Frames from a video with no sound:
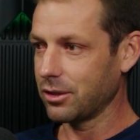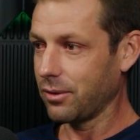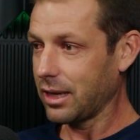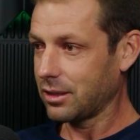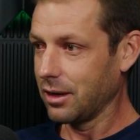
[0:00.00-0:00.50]
So
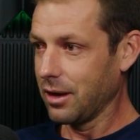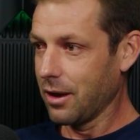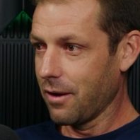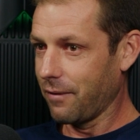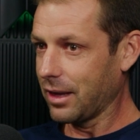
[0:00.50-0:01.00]
that's
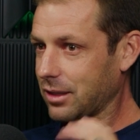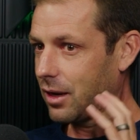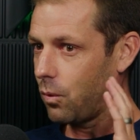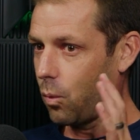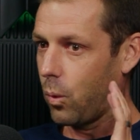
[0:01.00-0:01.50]

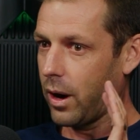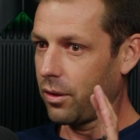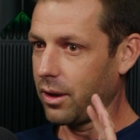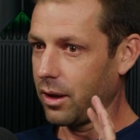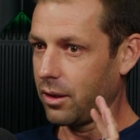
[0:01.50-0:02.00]
kind of where
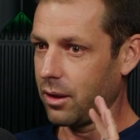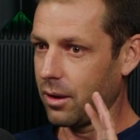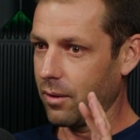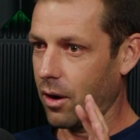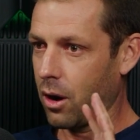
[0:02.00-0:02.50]

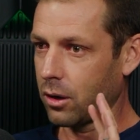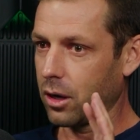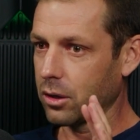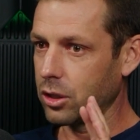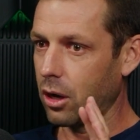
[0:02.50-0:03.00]
the Hong
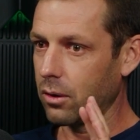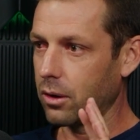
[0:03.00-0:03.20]
Kong dollar...